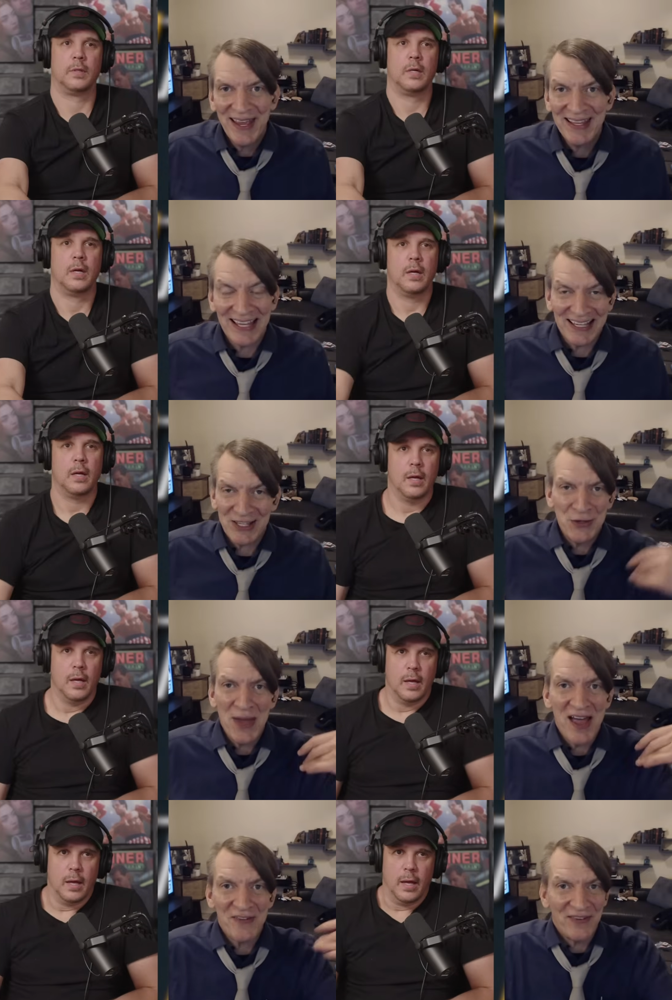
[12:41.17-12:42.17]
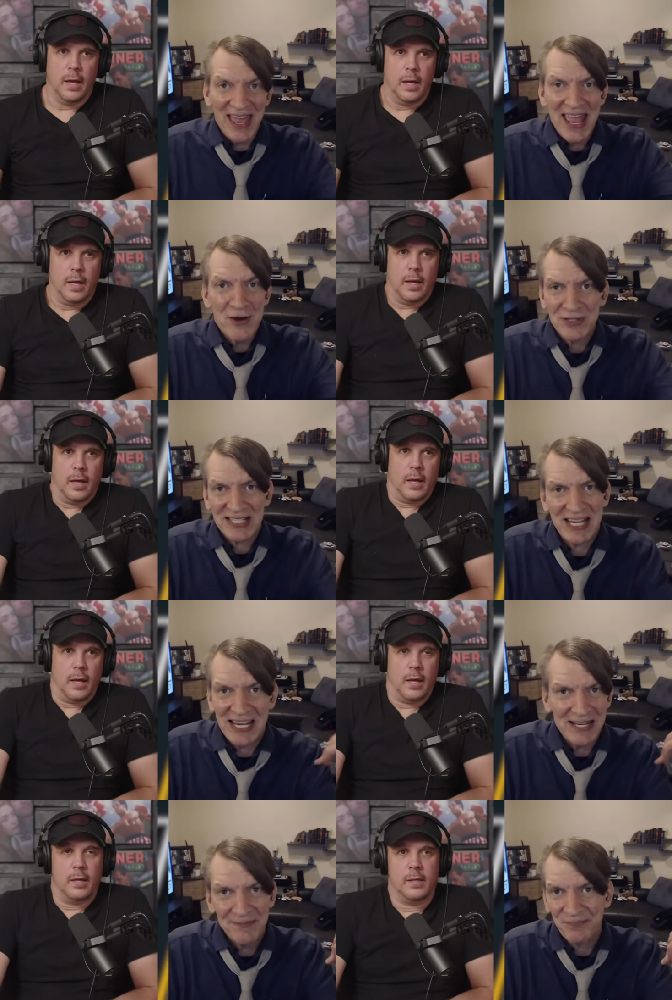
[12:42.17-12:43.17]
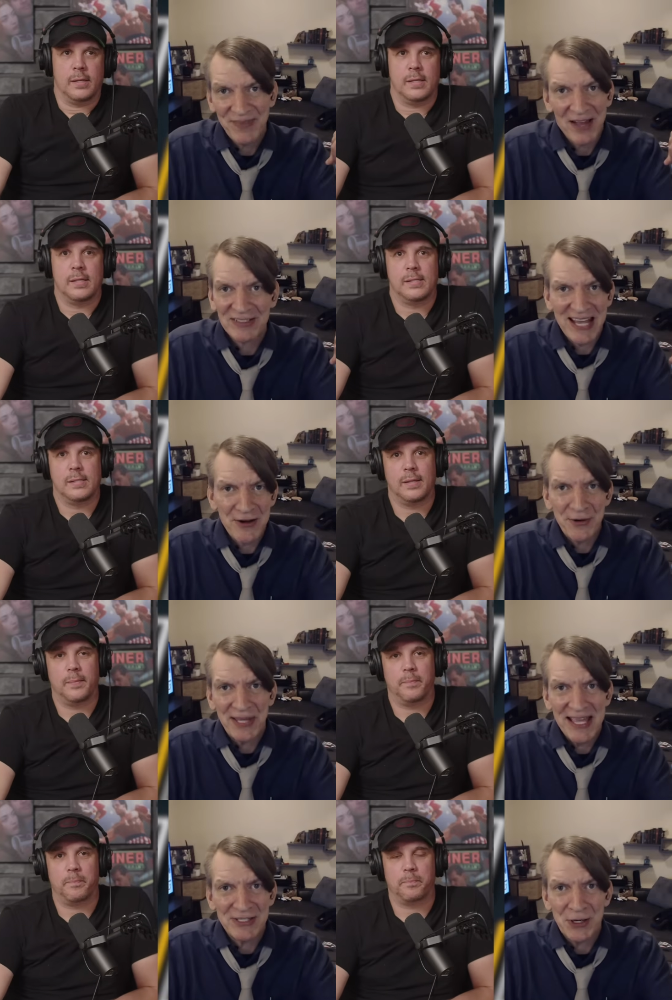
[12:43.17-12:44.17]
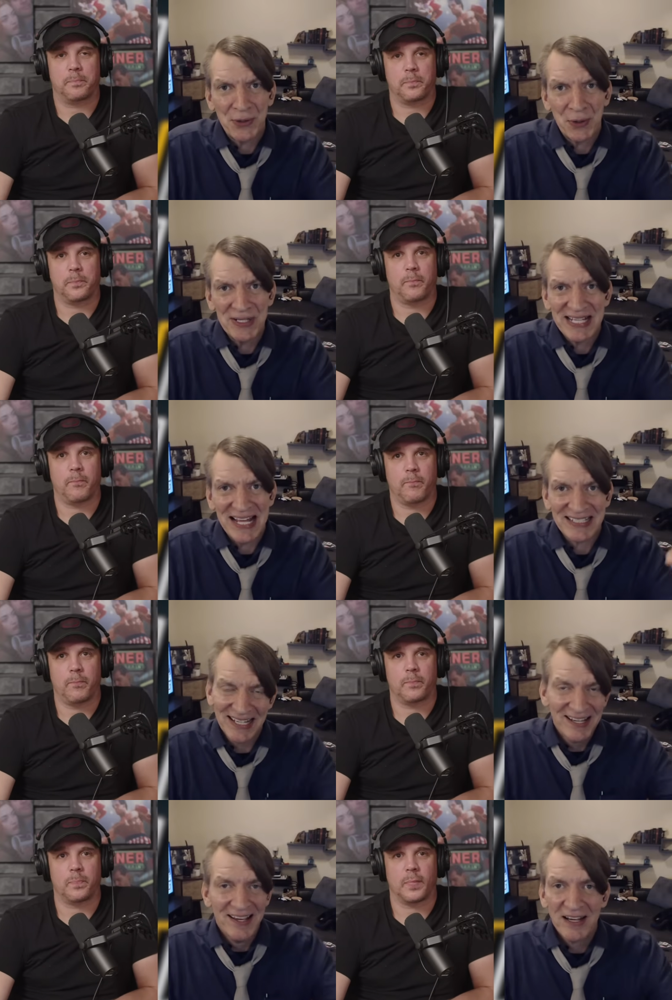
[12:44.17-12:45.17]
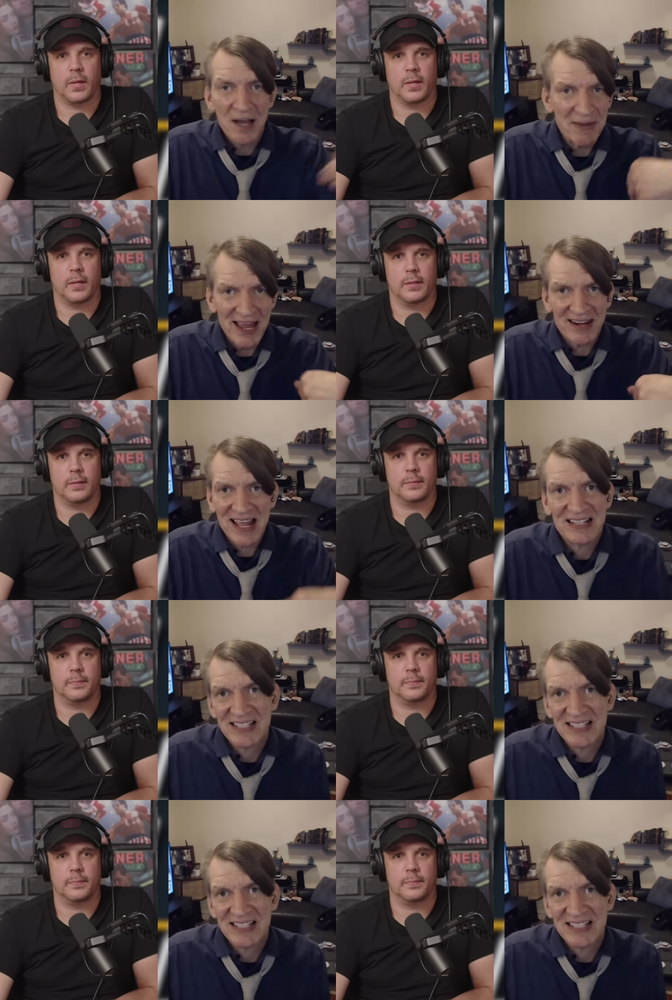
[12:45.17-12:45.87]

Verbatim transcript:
Speaker 1: Like you have AOC, Alexandria Ocasio Cortez, coming out of that